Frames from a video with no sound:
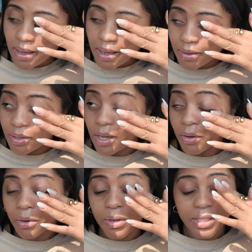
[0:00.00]
I don't
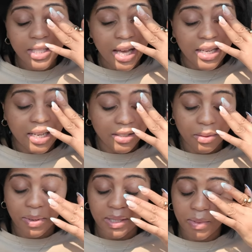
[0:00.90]
know. Going to the eye
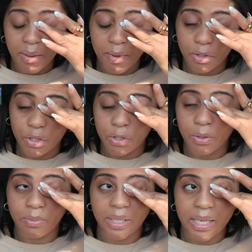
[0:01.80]
doctor makes me
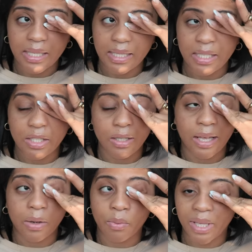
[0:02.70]
emotional because it's
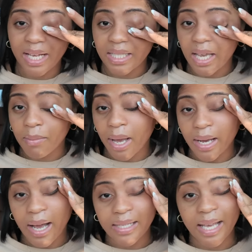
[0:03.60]
like when I take my
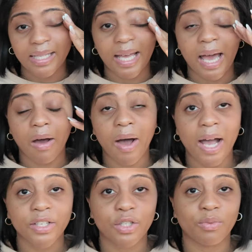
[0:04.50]
contacts out,
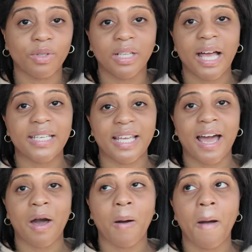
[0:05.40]
I just realize
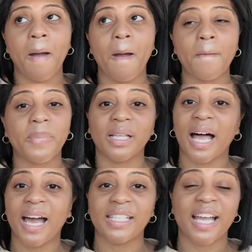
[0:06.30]
how
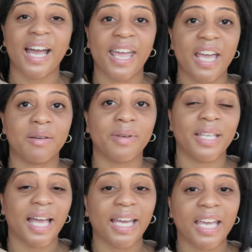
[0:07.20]
blind I am
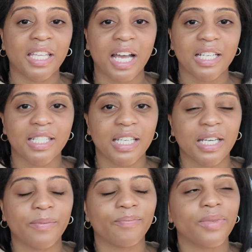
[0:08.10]
and I cannot
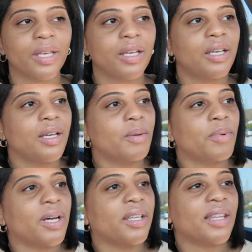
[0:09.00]
see.
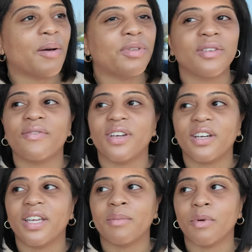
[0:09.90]
But that was a
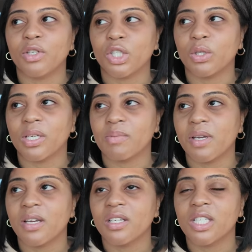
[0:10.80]
very emotional
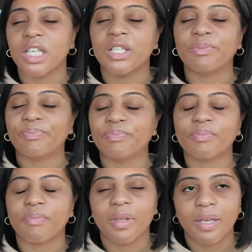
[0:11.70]
experience. So,
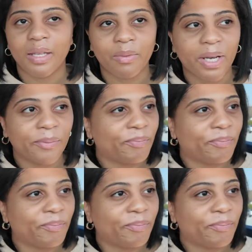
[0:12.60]
anyway.